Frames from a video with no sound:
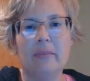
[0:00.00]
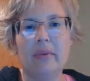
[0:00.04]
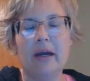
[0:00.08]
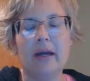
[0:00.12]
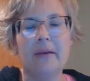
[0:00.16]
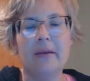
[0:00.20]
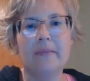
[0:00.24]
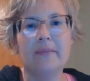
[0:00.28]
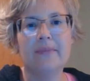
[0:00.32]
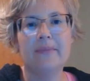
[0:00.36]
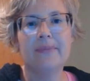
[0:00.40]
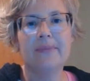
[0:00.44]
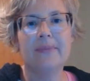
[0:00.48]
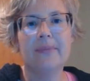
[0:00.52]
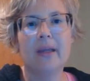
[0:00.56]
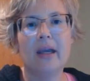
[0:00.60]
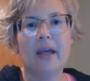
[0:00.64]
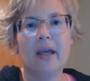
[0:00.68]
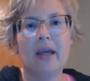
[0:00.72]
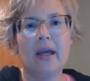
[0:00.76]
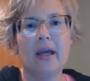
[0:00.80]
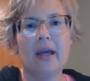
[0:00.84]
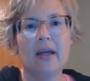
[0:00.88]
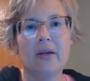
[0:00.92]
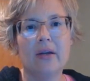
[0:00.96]
But
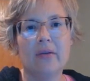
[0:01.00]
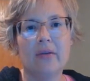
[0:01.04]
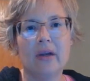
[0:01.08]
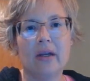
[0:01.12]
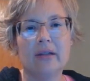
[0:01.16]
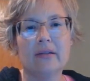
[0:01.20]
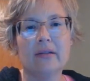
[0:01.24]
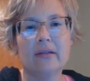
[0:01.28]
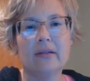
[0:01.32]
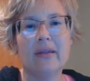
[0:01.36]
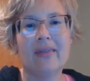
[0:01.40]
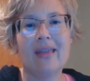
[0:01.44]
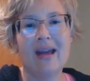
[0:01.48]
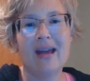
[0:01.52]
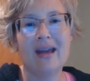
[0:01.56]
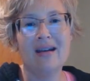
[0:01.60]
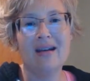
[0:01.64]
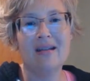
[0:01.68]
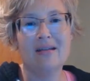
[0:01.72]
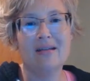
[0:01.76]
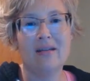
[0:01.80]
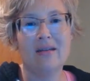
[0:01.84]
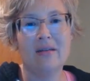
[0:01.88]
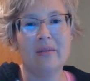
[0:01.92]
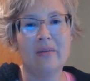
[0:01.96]
anyways,
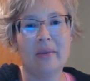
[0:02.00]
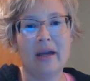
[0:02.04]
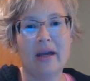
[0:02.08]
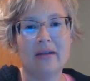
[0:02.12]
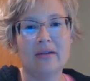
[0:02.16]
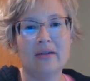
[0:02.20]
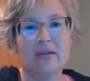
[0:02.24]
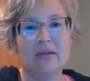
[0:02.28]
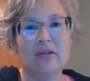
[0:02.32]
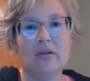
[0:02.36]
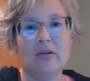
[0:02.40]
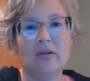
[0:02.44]
that is the best.